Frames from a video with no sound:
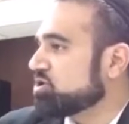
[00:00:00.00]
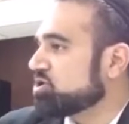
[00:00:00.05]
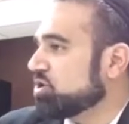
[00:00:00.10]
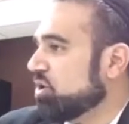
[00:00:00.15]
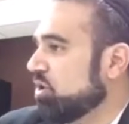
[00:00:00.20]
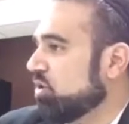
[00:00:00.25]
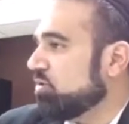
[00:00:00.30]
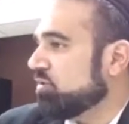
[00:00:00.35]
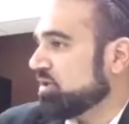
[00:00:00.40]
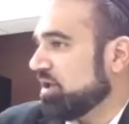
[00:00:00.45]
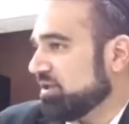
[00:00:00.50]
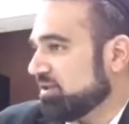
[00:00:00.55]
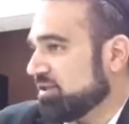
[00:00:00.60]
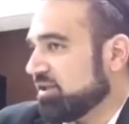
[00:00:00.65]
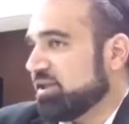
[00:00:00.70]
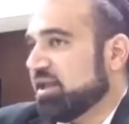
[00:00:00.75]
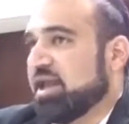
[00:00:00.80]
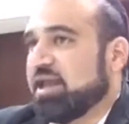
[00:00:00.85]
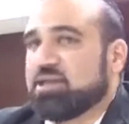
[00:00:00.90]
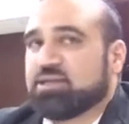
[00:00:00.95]
So in
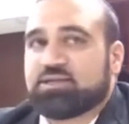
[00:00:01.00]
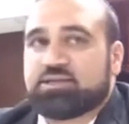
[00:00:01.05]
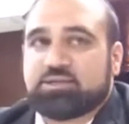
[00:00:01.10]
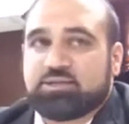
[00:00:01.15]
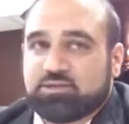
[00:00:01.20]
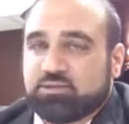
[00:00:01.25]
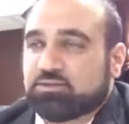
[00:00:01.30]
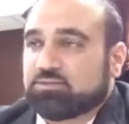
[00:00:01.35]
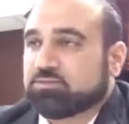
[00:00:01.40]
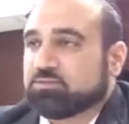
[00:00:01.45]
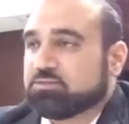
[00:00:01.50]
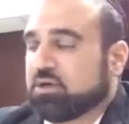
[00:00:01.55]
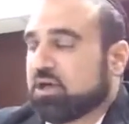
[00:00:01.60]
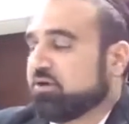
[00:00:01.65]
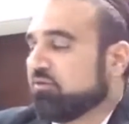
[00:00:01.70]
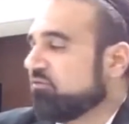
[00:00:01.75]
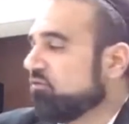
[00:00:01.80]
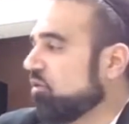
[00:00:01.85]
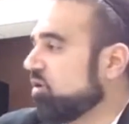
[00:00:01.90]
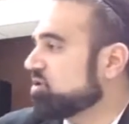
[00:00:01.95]
today's
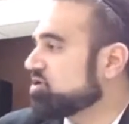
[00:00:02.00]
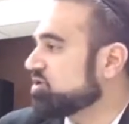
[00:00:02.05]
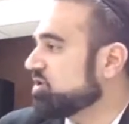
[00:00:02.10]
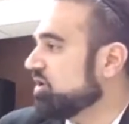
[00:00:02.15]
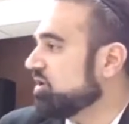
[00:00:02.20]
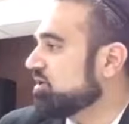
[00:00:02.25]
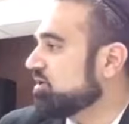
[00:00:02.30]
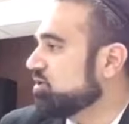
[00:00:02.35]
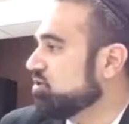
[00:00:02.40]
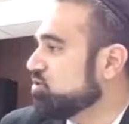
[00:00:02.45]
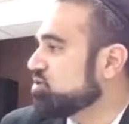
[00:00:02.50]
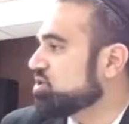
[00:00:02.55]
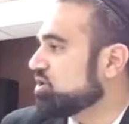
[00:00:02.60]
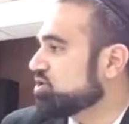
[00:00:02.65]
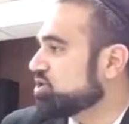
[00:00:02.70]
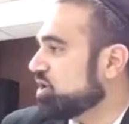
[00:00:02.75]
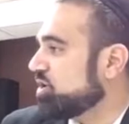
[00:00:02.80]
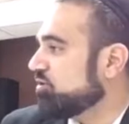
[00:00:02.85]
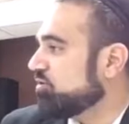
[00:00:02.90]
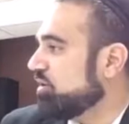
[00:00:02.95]
unfortunate loser
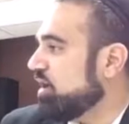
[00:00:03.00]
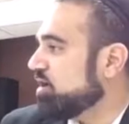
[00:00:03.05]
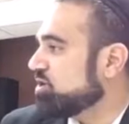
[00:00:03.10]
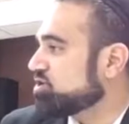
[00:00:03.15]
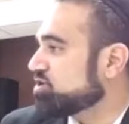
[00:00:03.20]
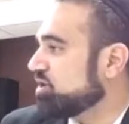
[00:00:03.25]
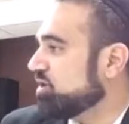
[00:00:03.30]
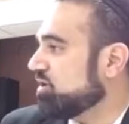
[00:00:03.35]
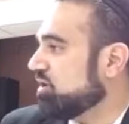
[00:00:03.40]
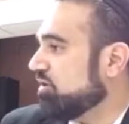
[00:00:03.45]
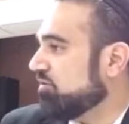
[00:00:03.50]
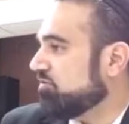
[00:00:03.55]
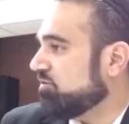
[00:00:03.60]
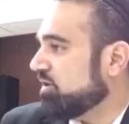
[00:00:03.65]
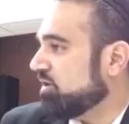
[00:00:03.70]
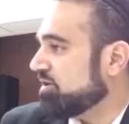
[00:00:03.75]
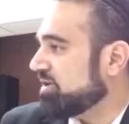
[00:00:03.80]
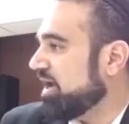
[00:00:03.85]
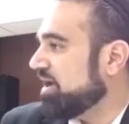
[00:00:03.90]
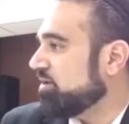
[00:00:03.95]
generation of
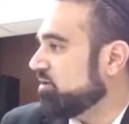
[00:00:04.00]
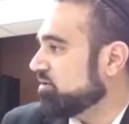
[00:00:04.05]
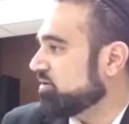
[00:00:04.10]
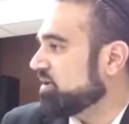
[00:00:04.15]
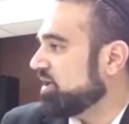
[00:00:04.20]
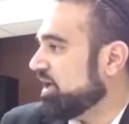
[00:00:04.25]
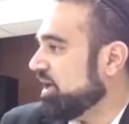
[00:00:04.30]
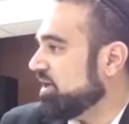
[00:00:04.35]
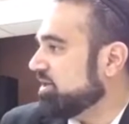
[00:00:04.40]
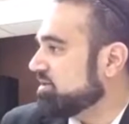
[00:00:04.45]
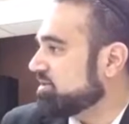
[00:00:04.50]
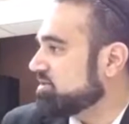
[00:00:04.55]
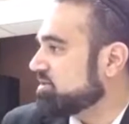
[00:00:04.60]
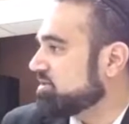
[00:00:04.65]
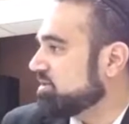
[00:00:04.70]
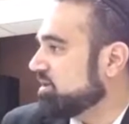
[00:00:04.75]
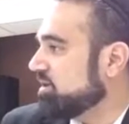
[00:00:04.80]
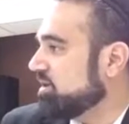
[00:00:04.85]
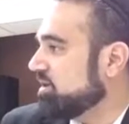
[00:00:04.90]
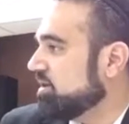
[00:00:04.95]
entitled
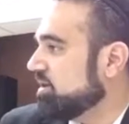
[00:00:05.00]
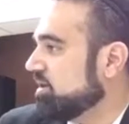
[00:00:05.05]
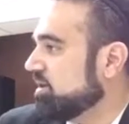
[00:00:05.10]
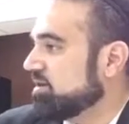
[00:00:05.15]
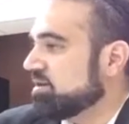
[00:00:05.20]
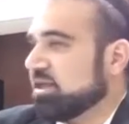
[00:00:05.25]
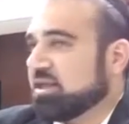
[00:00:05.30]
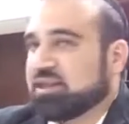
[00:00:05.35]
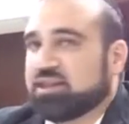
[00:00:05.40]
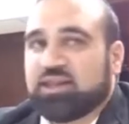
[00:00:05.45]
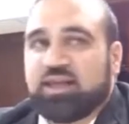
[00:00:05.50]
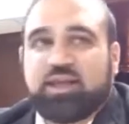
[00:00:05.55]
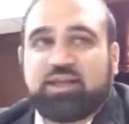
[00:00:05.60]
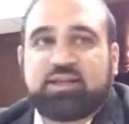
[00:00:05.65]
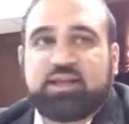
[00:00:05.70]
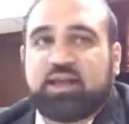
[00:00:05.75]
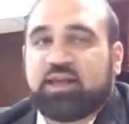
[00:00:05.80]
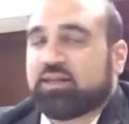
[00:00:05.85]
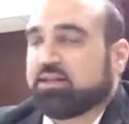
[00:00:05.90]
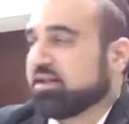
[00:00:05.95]
kids that
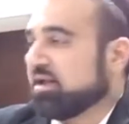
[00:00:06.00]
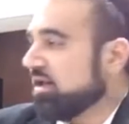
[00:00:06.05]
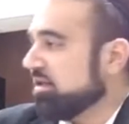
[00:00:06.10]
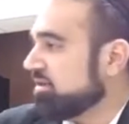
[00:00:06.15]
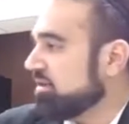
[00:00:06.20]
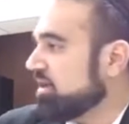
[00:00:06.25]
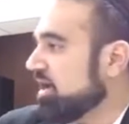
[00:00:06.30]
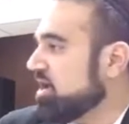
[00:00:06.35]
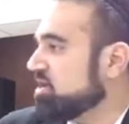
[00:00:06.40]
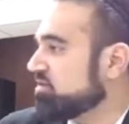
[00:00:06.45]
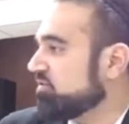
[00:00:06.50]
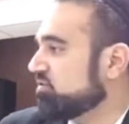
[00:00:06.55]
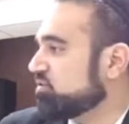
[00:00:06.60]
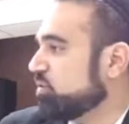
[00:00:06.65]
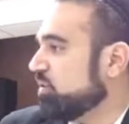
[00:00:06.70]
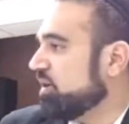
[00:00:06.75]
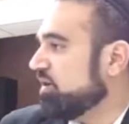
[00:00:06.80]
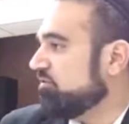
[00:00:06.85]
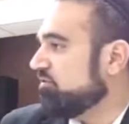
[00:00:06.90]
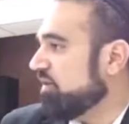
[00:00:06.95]
think that at the age of
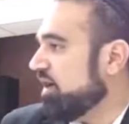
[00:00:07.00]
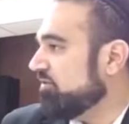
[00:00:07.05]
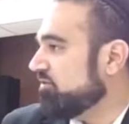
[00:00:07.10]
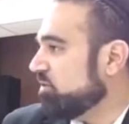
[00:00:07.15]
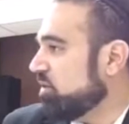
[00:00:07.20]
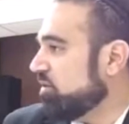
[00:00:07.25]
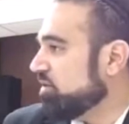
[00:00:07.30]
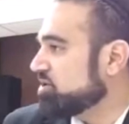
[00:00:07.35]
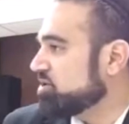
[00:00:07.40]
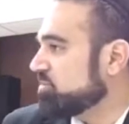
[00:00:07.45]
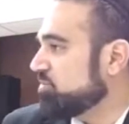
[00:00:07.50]
25 they're already